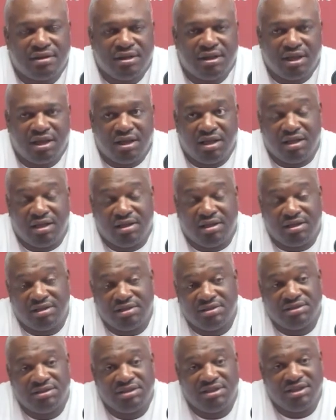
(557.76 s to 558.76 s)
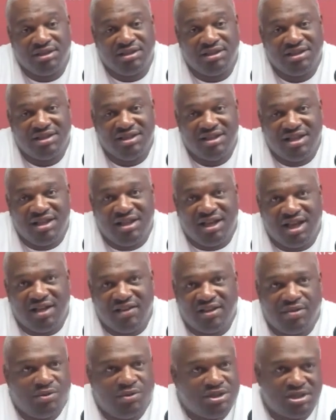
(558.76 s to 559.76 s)
I
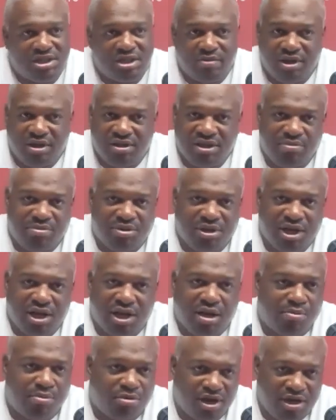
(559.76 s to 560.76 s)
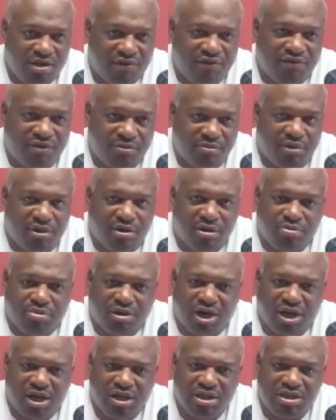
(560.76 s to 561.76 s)
think we just come out there and play our brand of football.
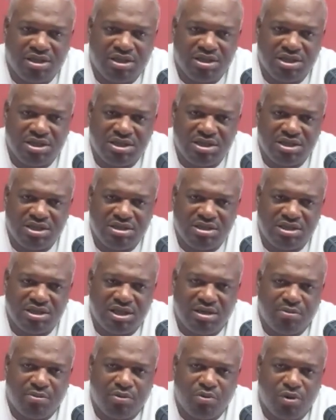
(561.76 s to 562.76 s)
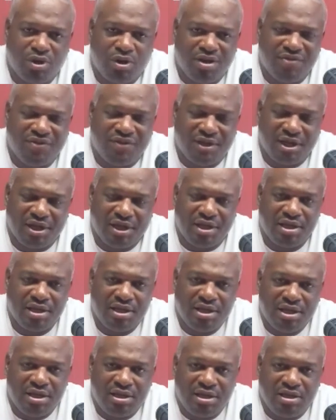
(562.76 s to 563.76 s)
Probably is the number one thing.
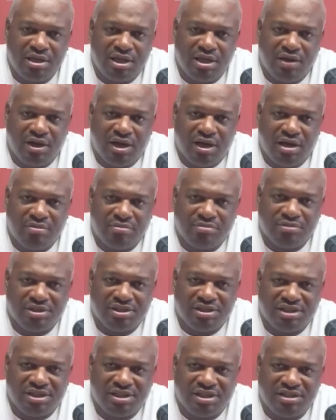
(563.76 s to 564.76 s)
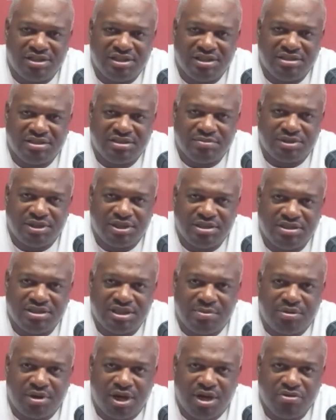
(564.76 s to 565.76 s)
And some things
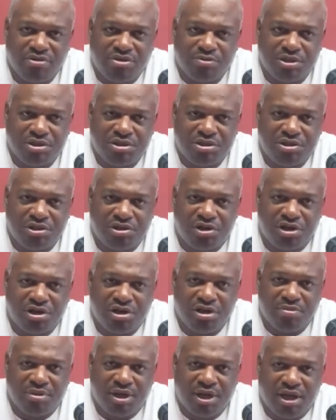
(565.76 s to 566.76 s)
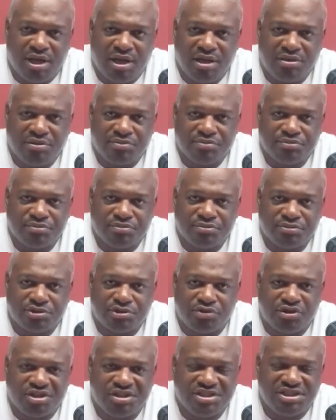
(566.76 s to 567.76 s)
that probably was mentioned earlier about
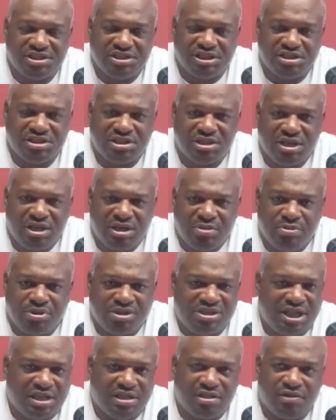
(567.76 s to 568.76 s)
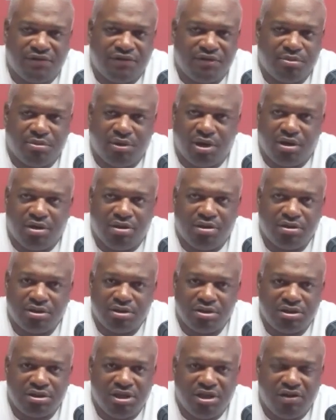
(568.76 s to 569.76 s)
Chris is just protecting the football.
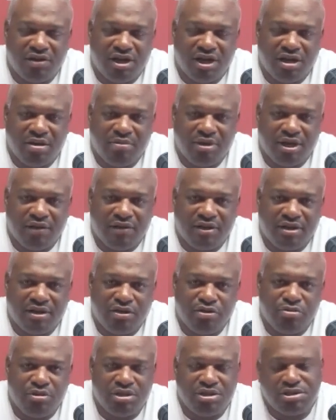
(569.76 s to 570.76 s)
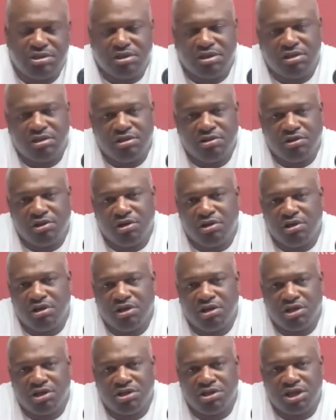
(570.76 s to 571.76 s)
And I think you mentioned a little
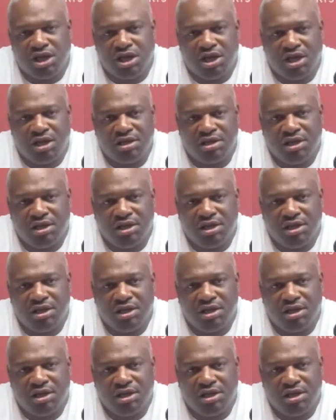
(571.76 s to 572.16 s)
earlier, John,